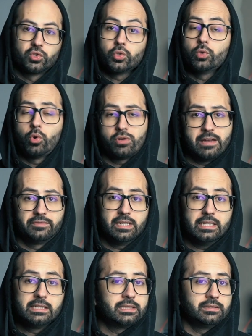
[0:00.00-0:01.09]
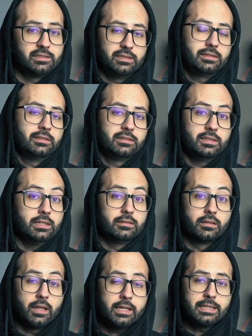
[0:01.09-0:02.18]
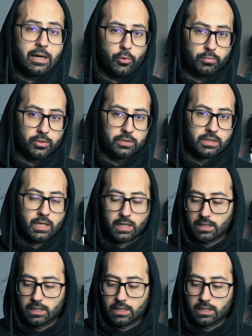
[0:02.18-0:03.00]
So you won't have that inconsistency in light output